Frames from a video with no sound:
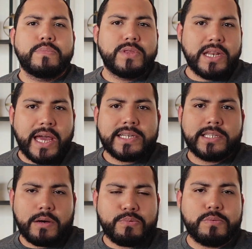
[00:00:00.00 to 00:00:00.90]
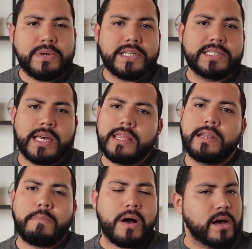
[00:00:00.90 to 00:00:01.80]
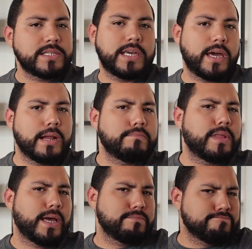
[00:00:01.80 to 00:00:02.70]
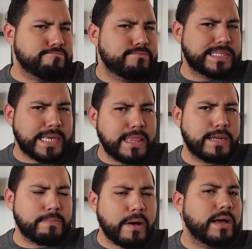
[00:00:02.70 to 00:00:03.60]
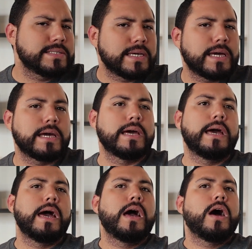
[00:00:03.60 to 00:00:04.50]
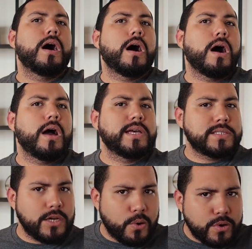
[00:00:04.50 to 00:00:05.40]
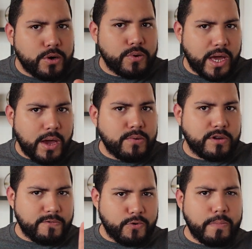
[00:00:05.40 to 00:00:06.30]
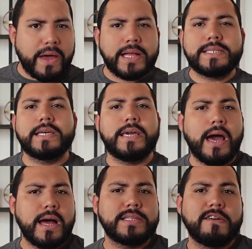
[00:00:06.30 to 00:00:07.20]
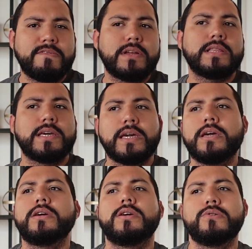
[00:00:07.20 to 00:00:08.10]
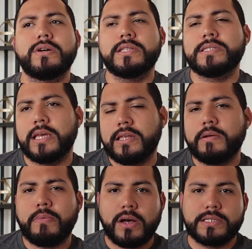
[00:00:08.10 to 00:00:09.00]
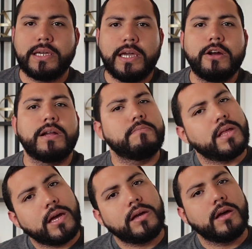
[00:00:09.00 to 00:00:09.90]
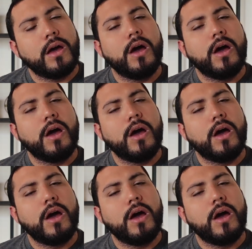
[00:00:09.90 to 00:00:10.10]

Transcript: The next step would be to send the deposit. And I'm like, send the deposit? Is the owner okay with our 4 pets? Yeah, definitely. You can send the deposit here. And I'm like,